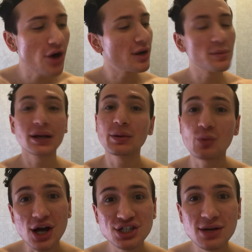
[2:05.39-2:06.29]
and I'm gonna be
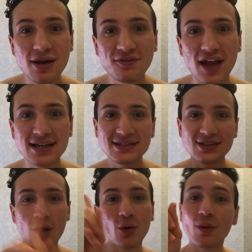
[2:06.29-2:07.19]
washing my face,
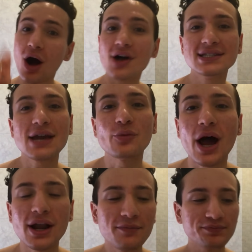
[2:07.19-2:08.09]
so on day
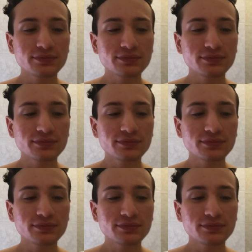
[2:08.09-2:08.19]
one.